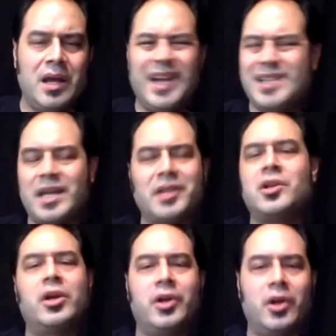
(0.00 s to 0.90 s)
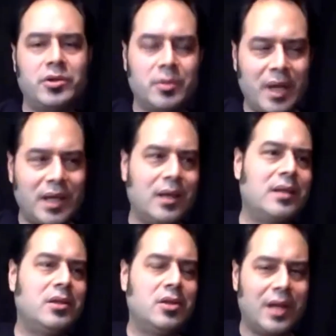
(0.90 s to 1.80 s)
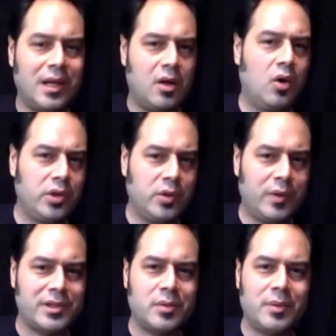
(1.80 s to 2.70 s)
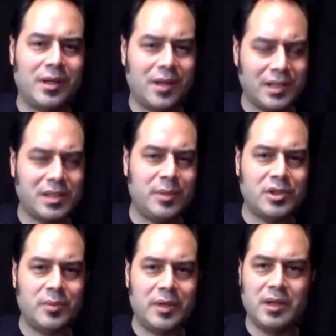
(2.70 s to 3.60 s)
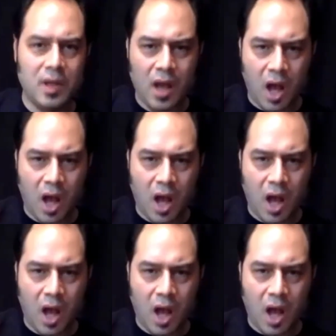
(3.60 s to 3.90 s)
He's like, no, no, no, you're getting a whole new instrument, a custom instrument.